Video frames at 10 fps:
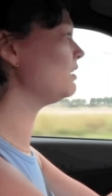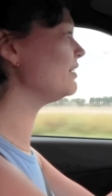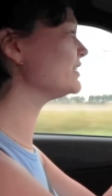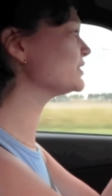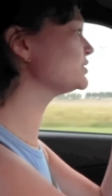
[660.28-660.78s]

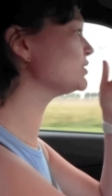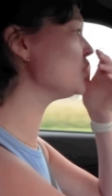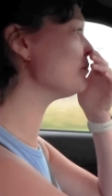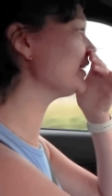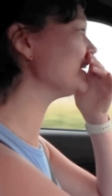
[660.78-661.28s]
Oh, there's
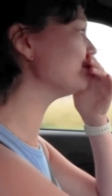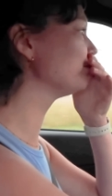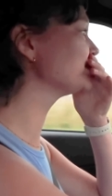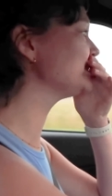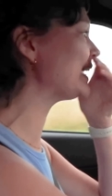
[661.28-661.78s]
so many
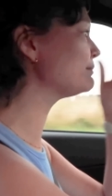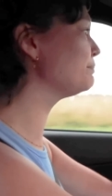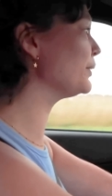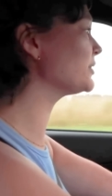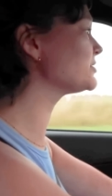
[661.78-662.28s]

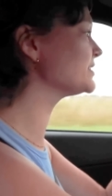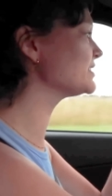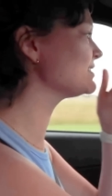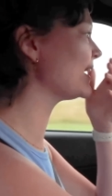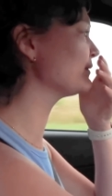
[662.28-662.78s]
dead birds on
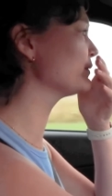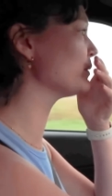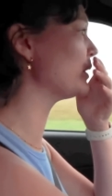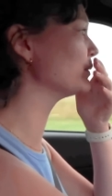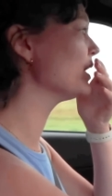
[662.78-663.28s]
the side of the
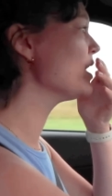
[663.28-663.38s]
road.